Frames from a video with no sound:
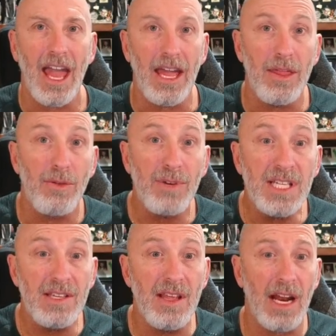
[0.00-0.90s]
And the
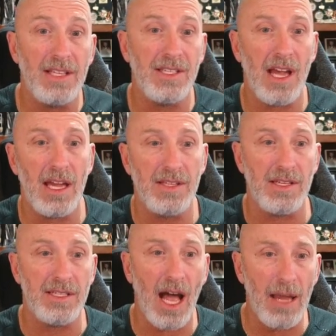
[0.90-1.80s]
reason that I say it's
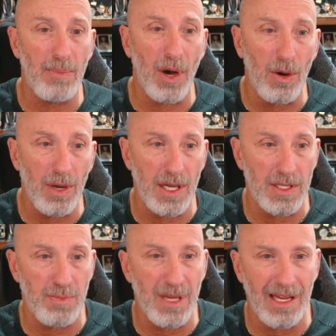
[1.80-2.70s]
a typo
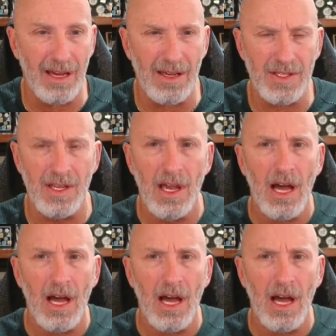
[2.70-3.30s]
is because